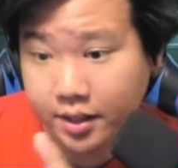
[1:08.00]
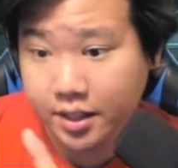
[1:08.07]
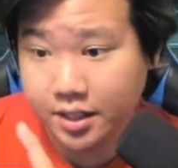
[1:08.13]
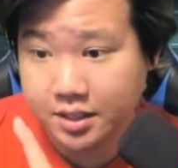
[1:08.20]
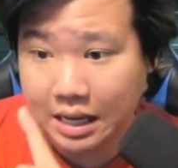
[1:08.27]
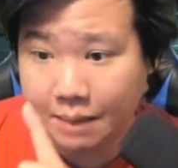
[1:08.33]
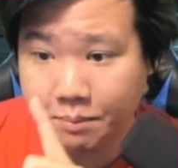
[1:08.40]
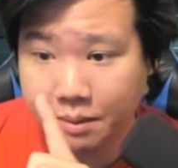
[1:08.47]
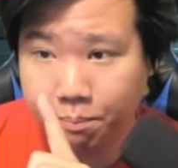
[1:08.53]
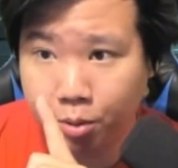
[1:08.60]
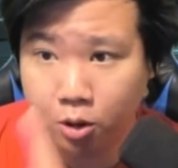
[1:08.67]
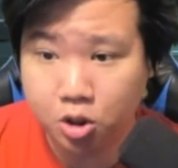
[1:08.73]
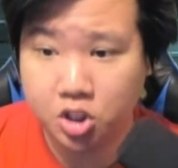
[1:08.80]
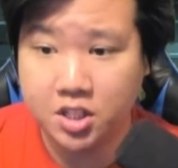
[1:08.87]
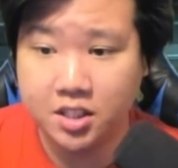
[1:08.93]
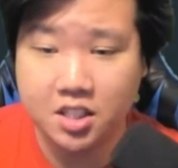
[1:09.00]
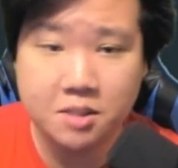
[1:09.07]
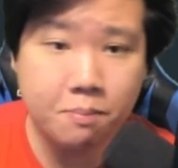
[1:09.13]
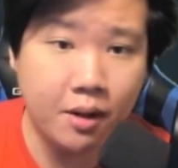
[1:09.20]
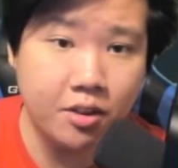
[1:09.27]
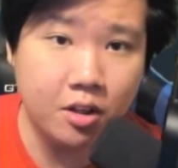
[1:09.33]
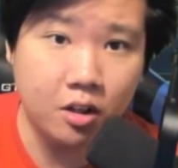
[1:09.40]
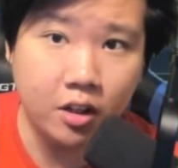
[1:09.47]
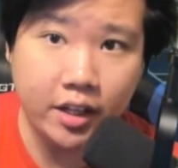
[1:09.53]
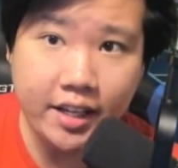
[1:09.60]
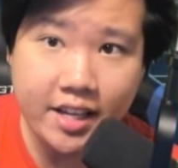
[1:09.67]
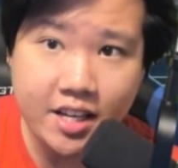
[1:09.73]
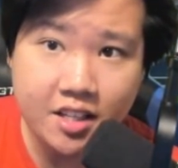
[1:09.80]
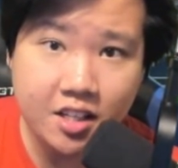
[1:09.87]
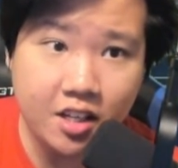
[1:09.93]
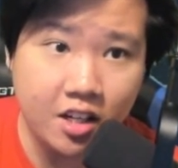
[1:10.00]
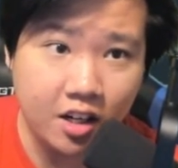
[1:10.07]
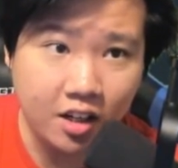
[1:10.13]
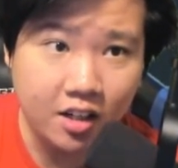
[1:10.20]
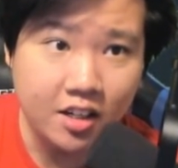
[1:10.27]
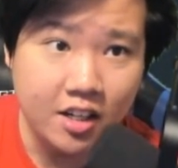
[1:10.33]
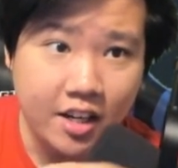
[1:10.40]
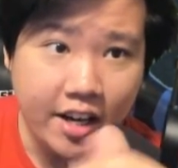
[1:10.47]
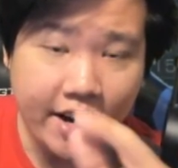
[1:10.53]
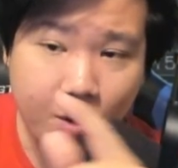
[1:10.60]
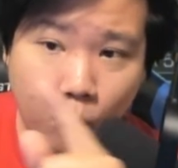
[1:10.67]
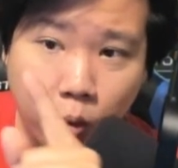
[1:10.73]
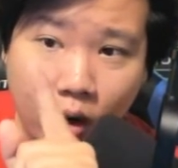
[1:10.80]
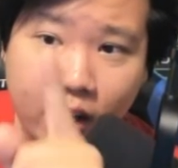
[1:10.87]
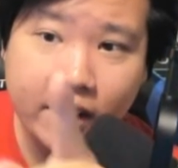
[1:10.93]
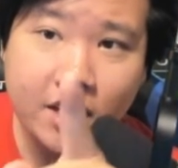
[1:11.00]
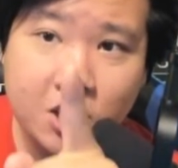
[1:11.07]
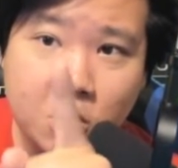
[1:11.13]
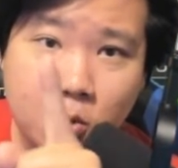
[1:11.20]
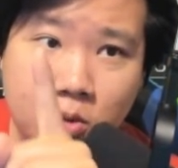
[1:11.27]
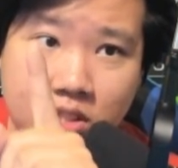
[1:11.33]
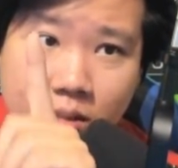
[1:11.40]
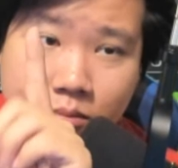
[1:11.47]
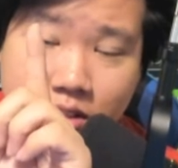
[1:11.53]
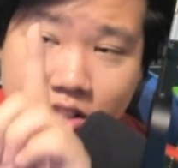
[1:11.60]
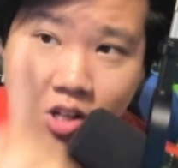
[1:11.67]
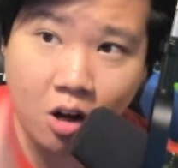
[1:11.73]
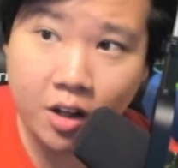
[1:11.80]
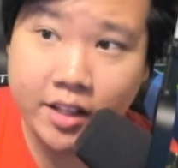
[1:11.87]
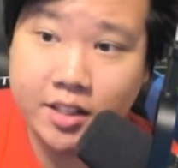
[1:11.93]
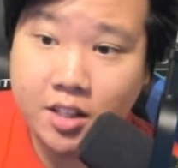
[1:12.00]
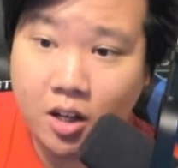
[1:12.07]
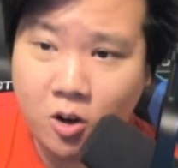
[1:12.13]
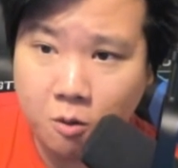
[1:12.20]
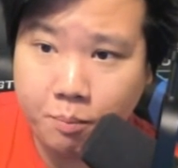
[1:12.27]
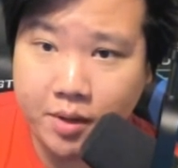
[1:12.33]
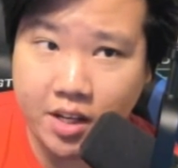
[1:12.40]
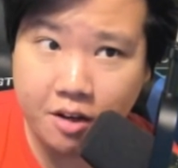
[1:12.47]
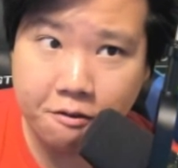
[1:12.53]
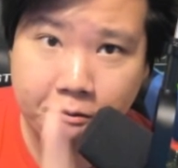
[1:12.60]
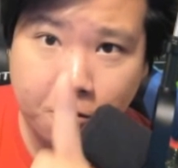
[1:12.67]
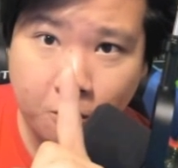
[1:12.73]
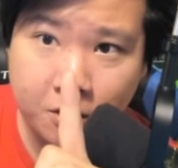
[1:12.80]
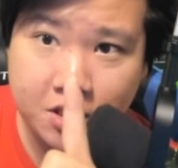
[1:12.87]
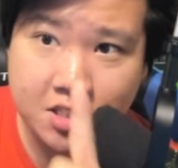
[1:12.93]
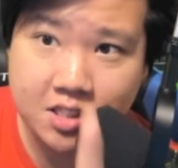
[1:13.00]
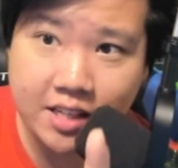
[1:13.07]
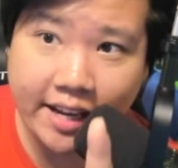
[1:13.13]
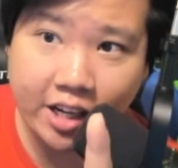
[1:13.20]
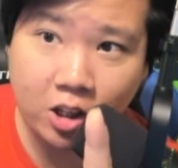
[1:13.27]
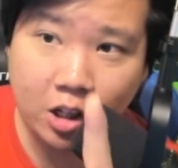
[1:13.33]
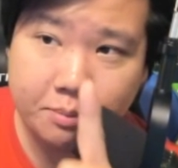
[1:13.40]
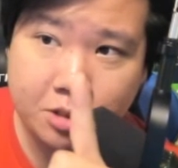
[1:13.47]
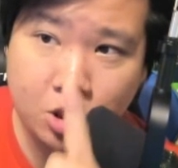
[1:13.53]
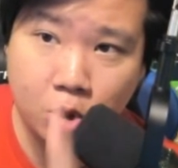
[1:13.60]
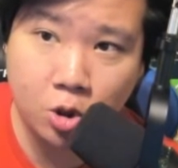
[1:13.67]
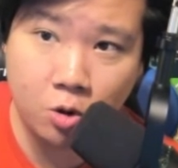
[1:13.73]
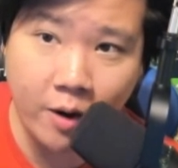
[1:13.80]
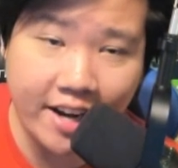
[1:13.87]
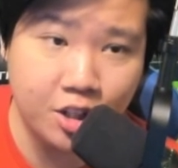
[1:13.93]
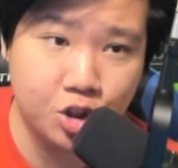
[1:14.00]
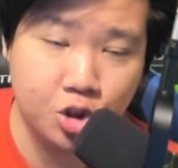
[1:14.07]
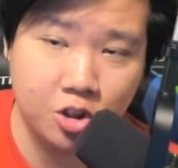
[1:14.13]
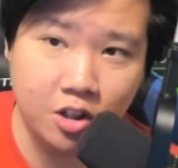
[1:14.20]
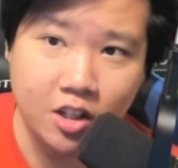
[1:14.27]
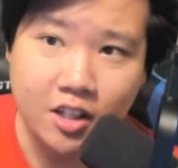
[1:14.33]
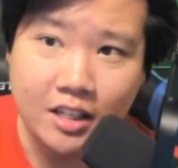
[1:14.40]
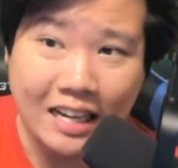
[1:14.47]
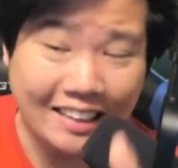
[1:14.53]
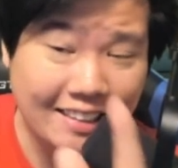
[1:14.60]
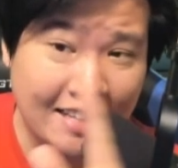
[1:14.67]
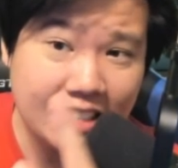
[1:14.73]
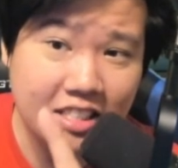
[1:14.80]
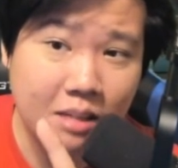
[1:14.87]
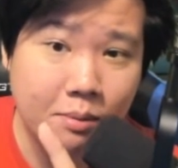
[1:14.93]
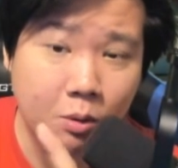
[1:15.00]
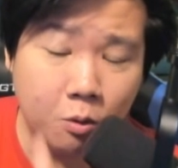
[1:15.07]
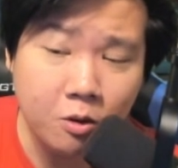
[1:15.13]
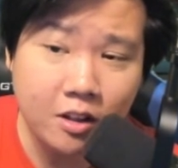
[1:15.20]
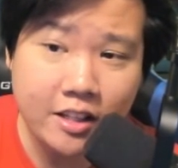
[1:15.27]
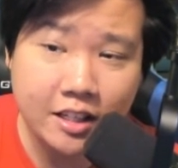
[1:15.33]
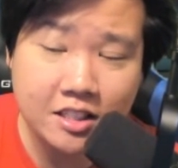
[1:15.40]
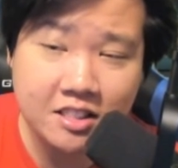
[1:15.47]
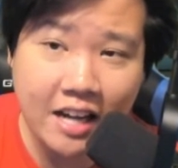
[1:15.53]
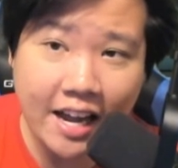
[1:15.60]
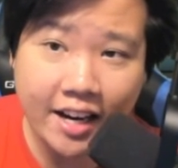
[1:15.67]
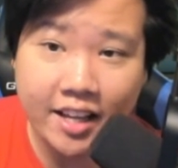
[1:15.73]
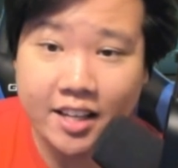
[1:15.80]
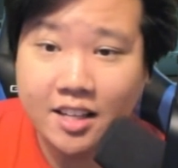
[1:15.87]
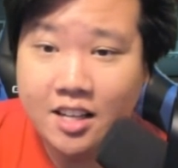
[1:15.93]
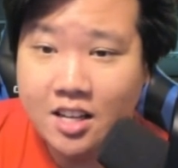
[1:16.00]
is I've been purchasing this bundle in here, and we're going to do some solid opening for Cylcops Treasure. I think that's going to be really exciting.